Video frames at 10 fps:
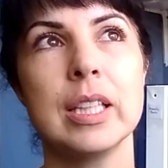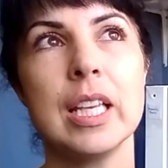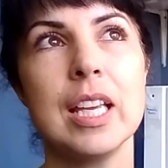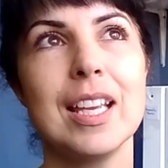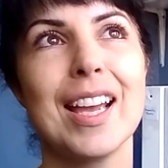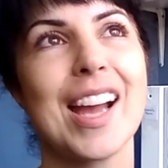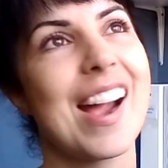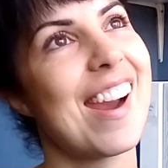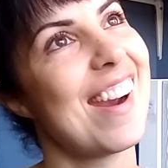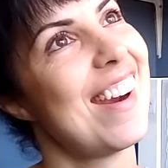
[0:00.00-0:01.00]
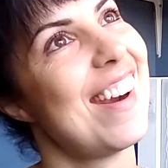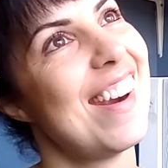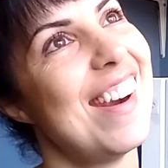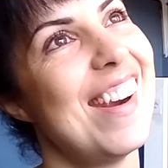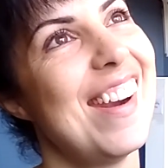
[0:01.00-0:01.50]
the
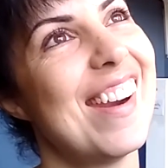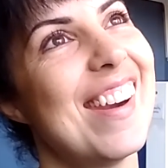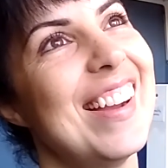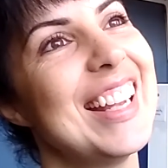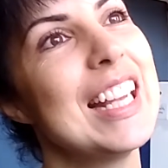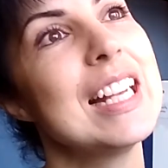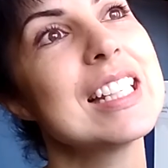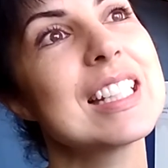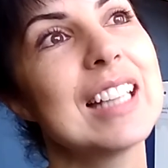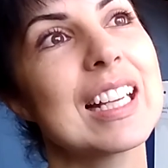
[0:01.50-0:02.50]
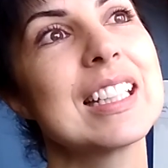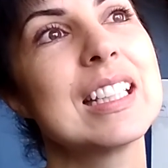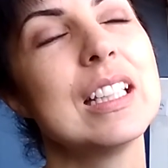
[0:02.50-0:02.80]
Socioemotional